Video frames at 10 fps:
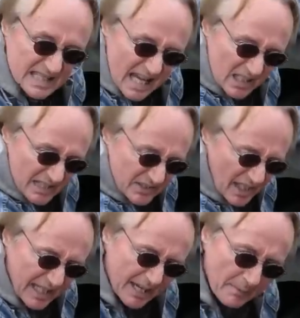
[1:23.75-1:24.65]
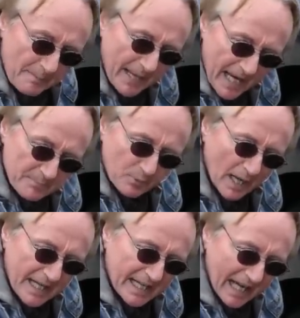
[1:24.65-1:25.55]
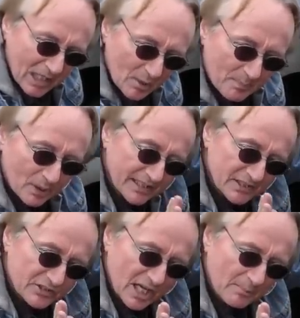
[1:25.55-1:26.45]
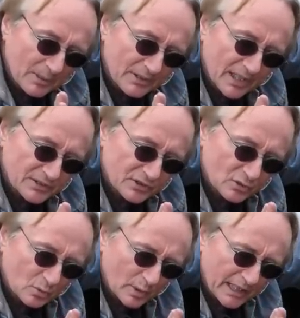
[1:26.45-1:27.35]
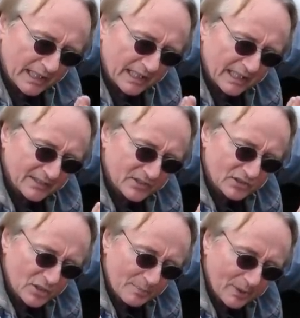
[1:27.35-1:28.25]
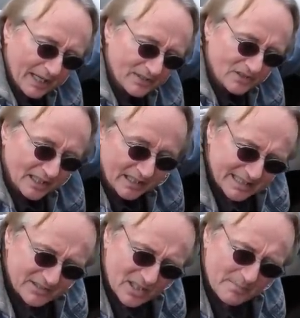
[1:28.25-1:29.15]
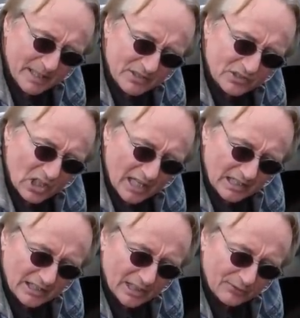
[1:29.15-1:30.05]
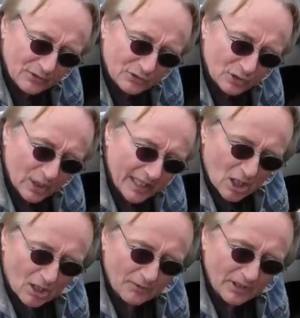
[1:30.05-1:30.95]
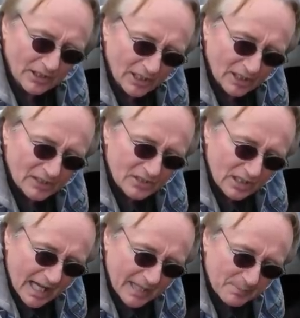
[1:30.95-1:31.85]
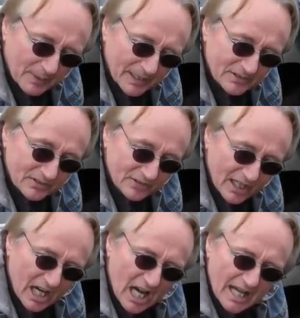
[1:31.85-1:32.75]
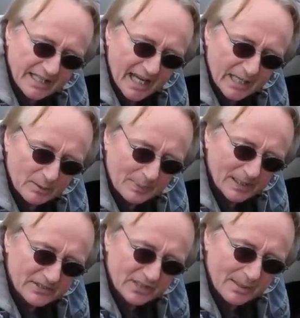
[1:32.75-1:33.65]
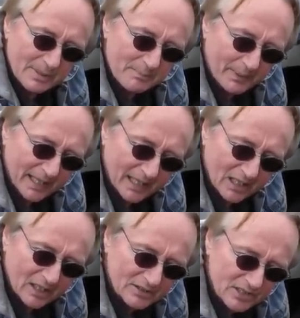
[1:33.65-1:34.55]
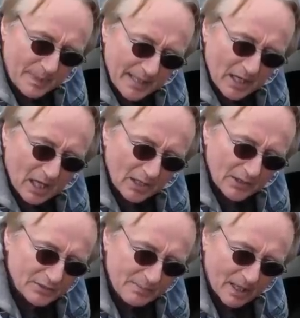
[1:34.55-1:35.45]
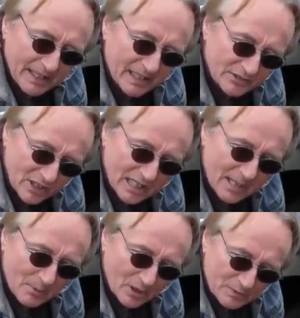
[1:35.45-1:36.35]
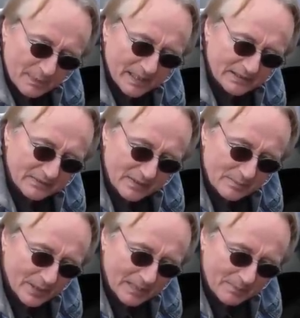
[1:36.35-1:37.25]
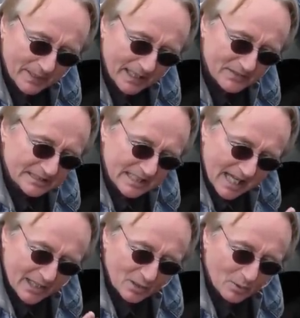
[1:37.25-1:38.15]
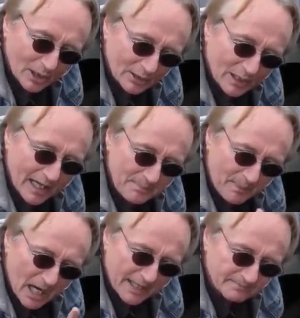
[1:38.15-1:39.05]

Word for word: Now let's say you have a bad brake caliper, the assembly that squeezes your brakes in. This can be a slightly different story. Over the years, a lot of places to say, ah, oh, you got to replace them in pairs, spend all this money because they're a lot more expensive than brake pads. It's not going to work right, but